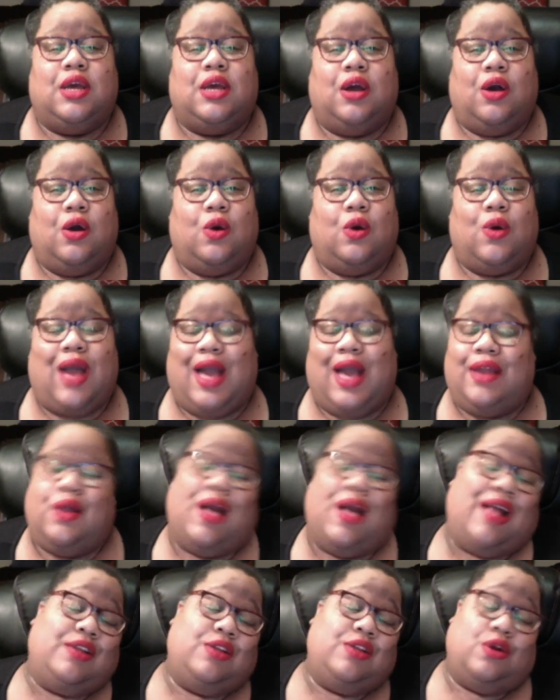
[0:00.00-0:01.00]
On oh, I
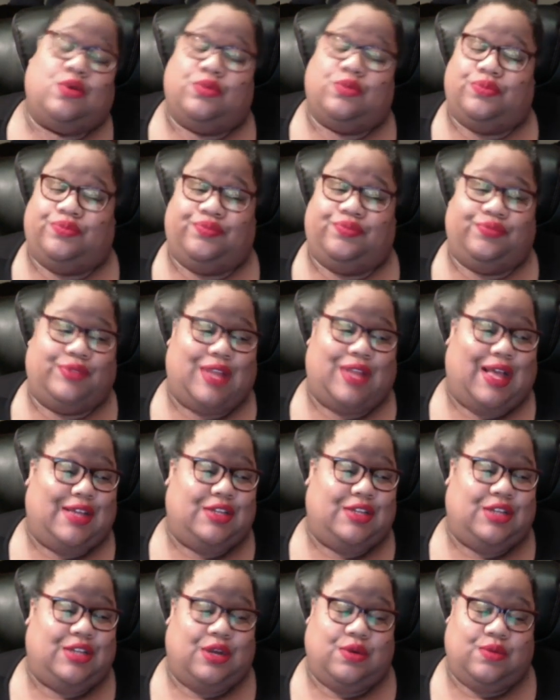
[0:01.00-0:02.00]
don't, I don't, I
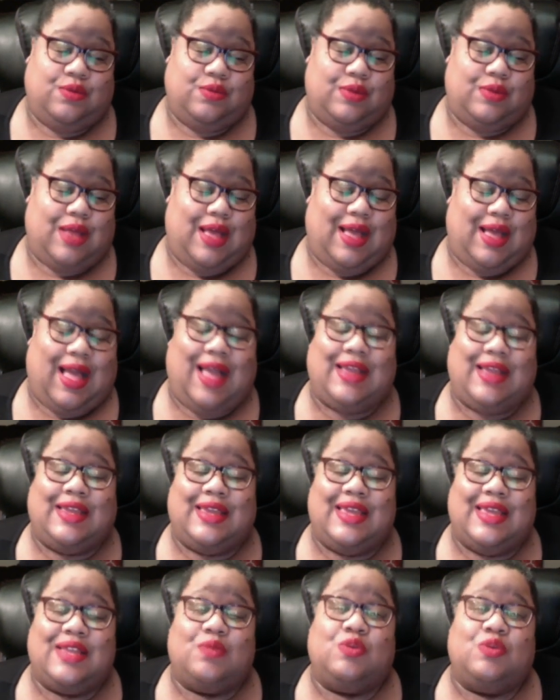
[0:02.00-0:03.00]
don't. I, I
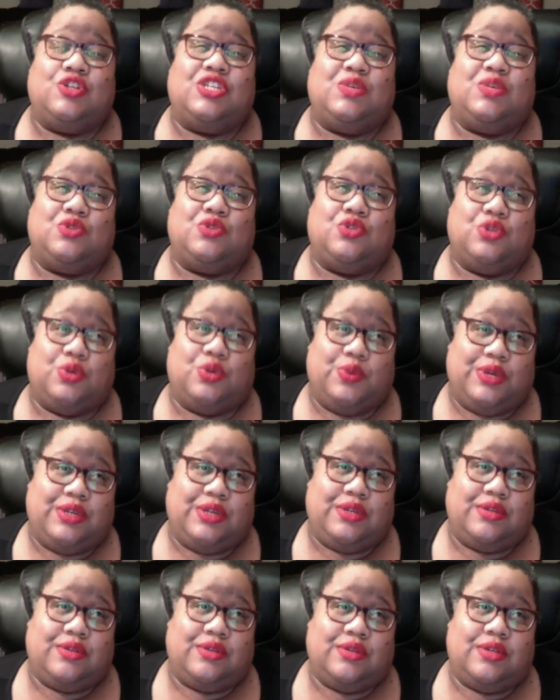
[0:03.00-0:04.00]
get what she was
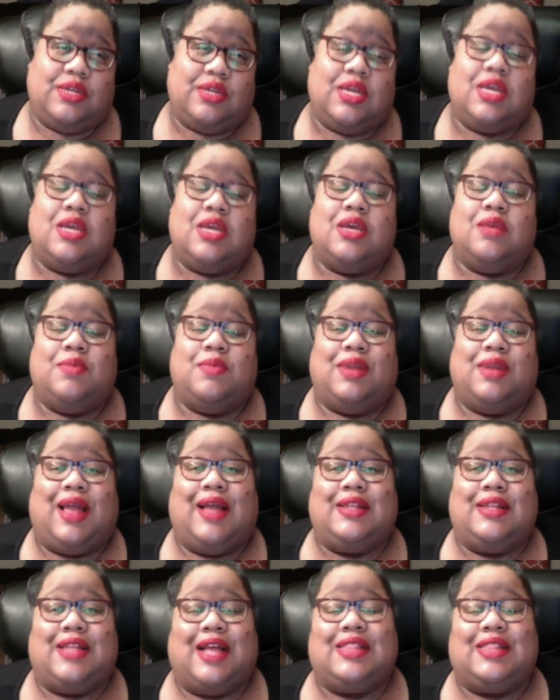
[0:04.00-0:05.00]
doing, but
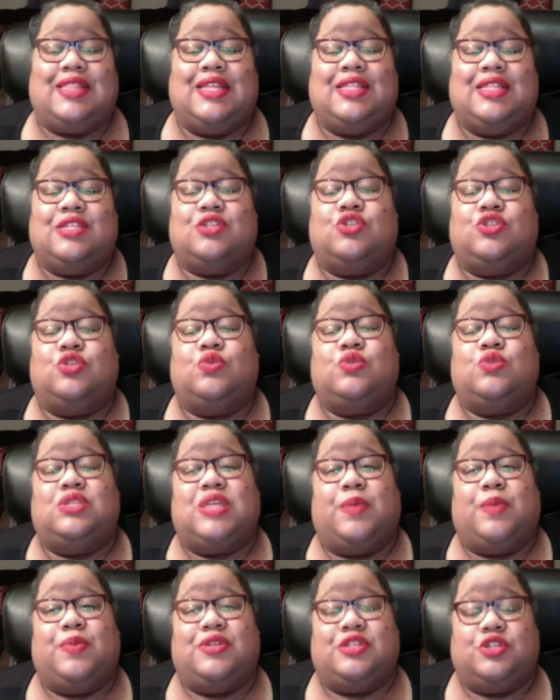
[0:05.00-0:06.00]
I, I think these are two
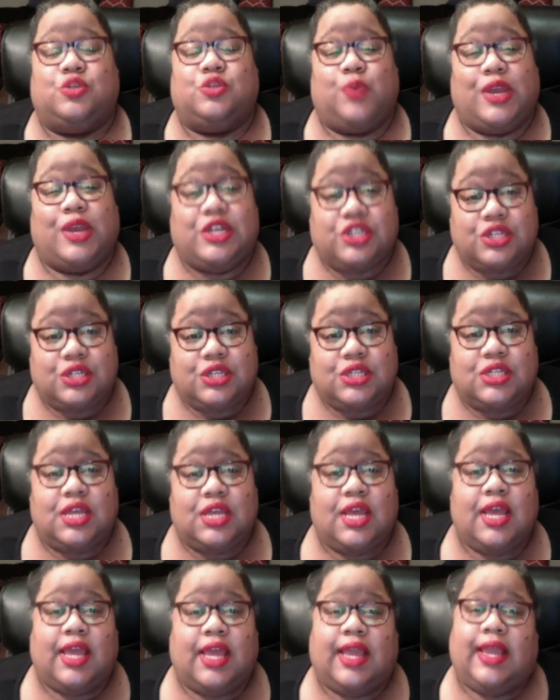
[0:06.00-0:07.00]
separate situations,
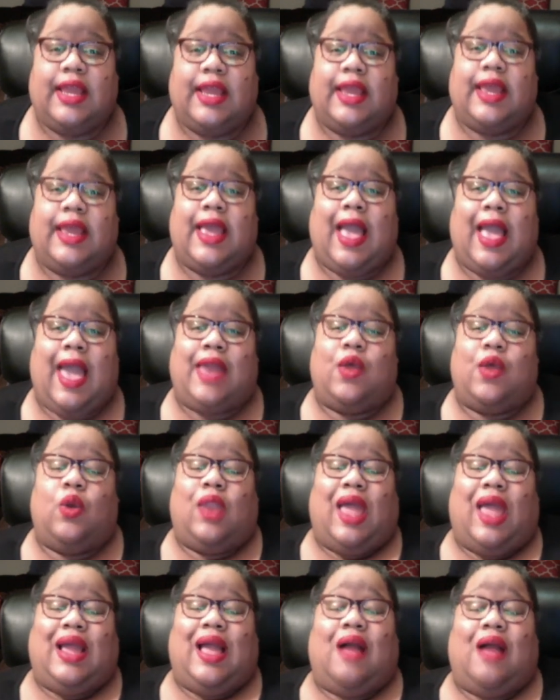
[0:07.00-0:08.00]
and I don't
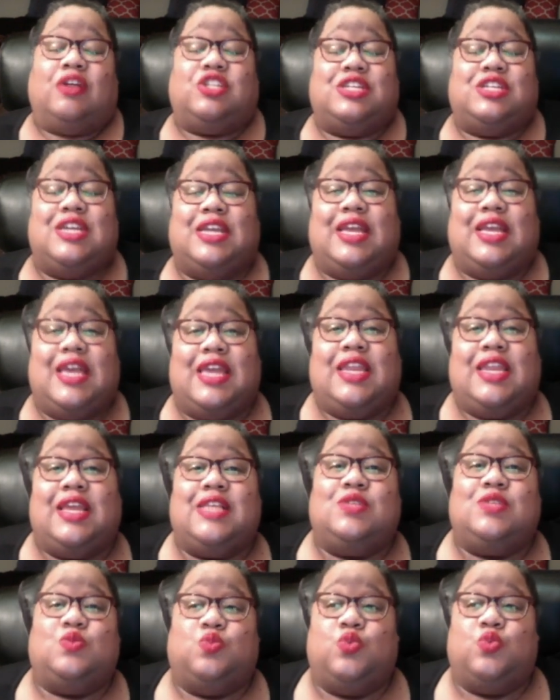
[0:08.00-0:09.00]
like how she again
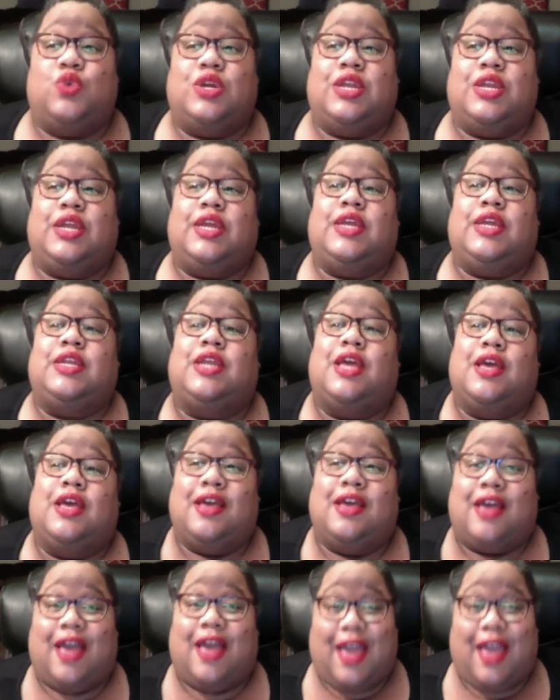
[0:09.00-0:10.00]
is wanting
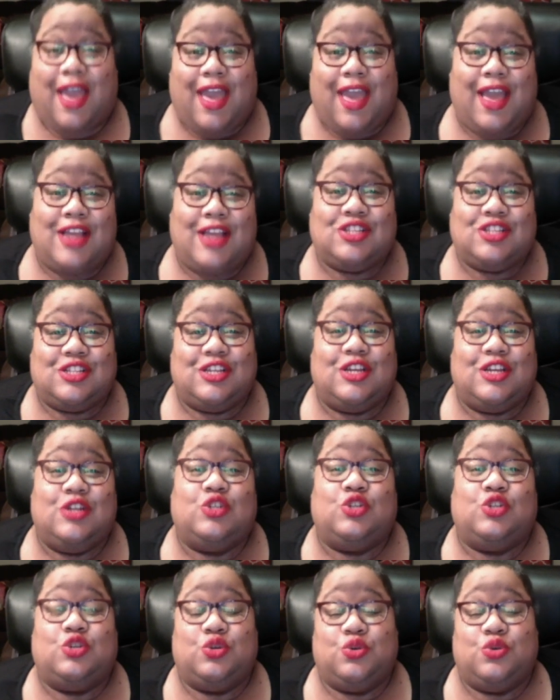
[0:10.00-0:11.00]
Ashley
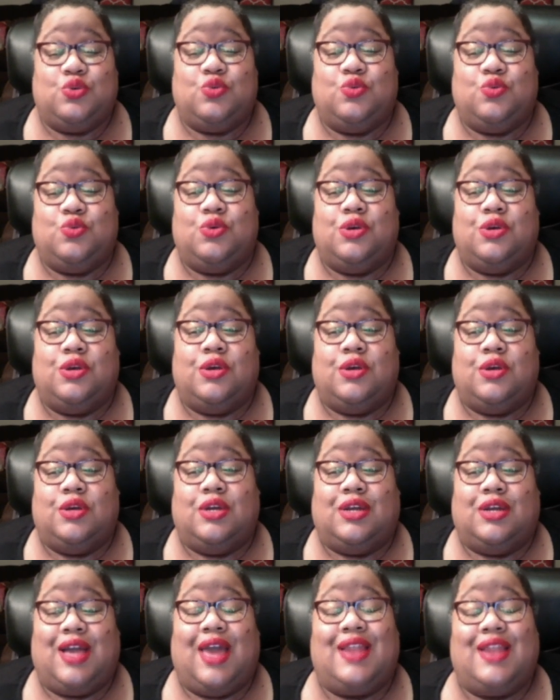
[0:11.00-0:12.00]
to
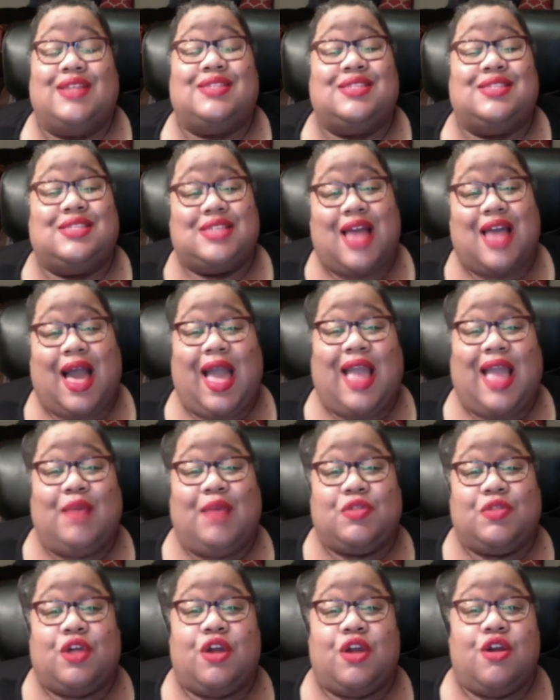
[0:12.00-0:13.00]
kind of side
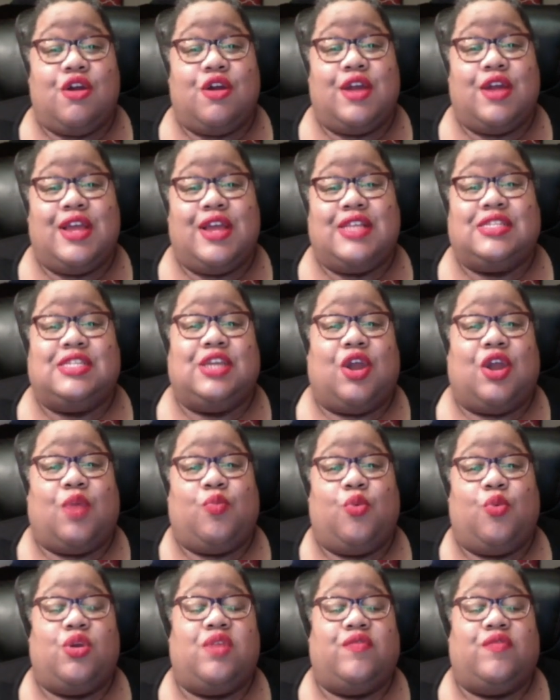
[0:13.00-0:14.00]
with her and see her
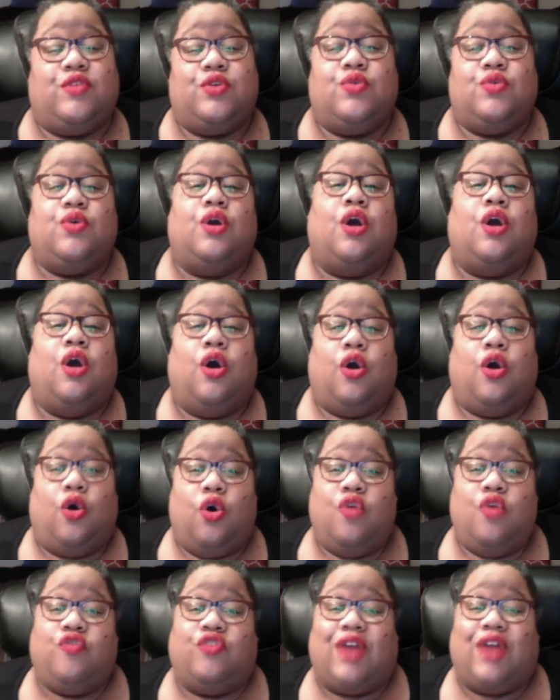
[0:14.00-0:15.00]
point of view
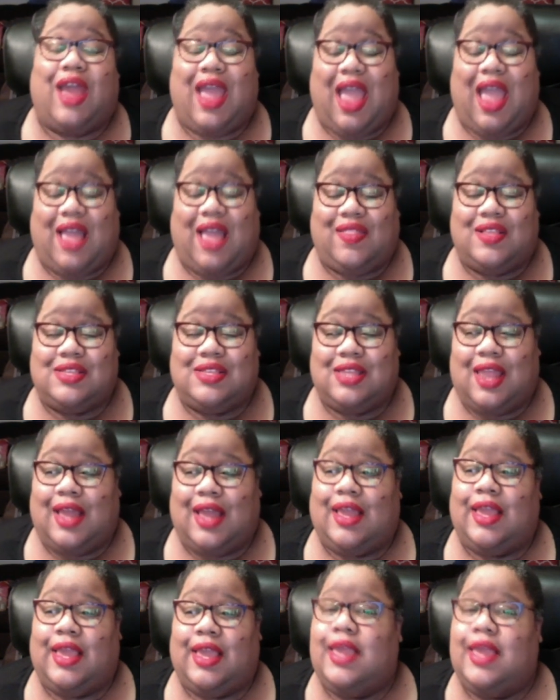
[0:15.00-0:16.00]
over Affy. Something
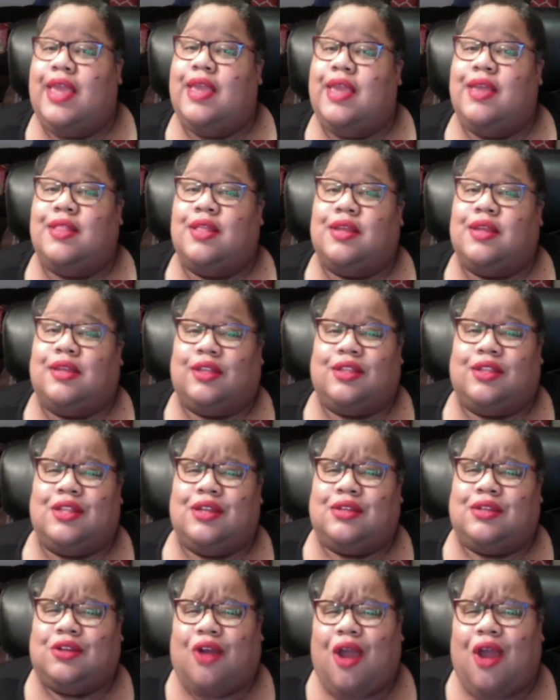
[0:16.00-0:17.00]
like he, the the
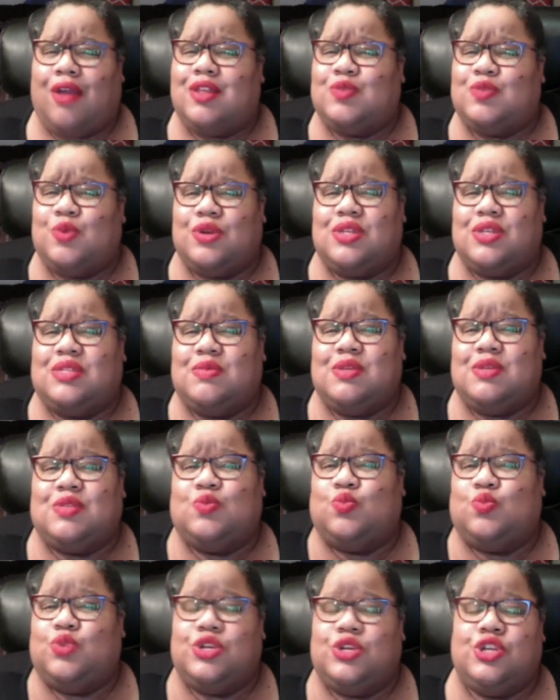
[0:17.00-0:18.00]
charges were dismissed.
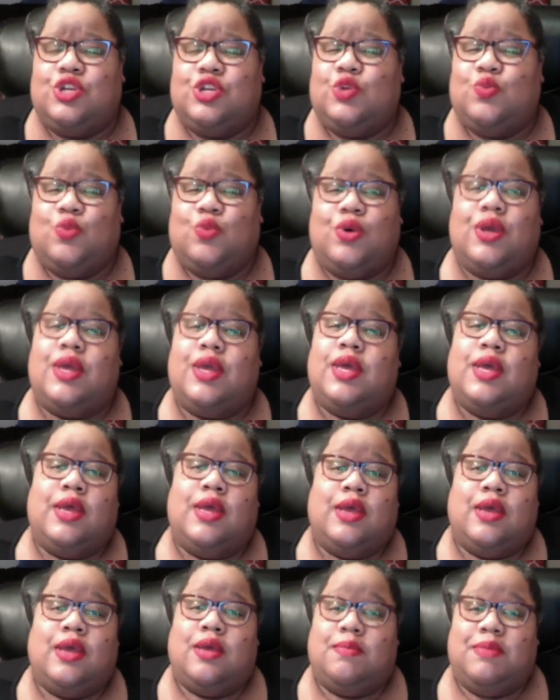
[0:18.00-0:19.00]
What do you want
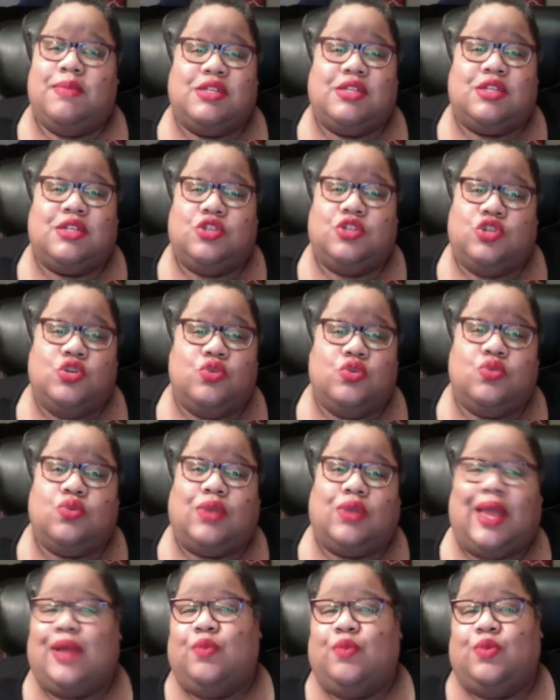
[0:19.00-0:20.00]
me to do?
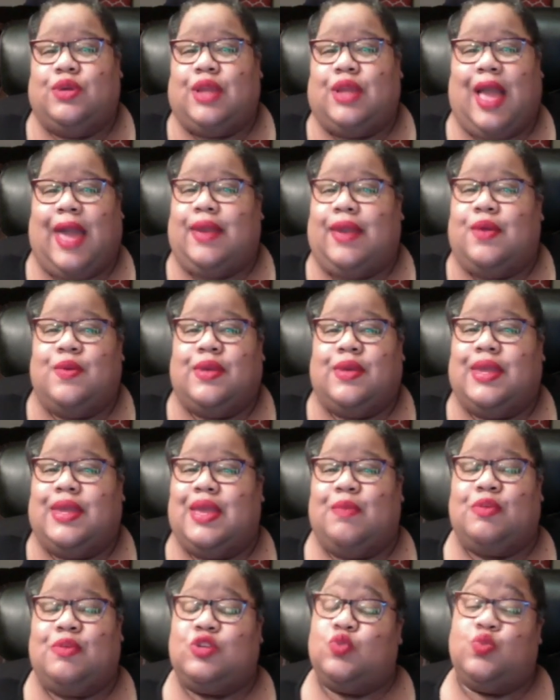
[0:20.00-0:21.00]
Like what I don't
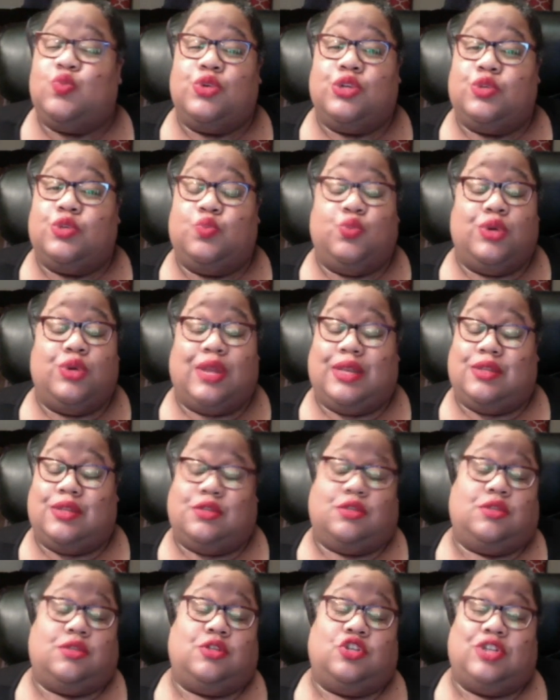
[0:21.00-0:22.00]
get. What, you, what, what
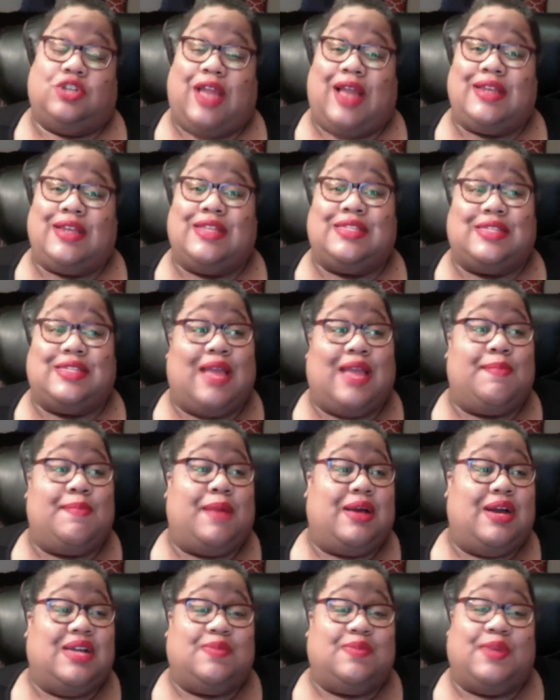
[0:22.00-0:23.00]
should I just say?
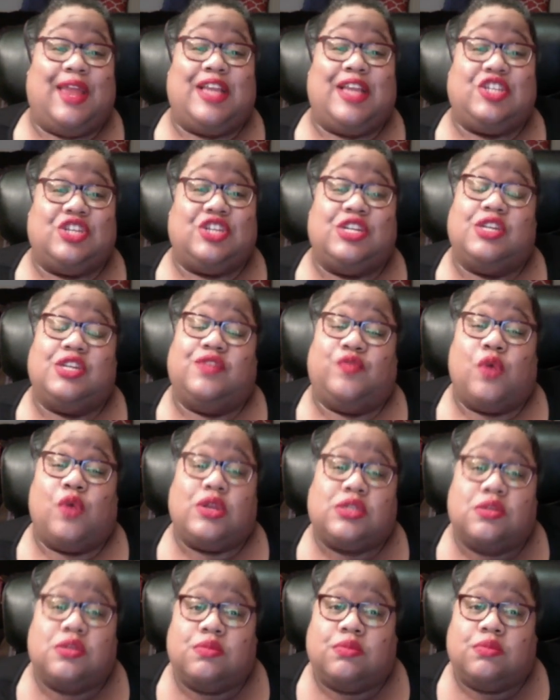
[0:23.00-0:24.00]
My husband ain't shit and divorce.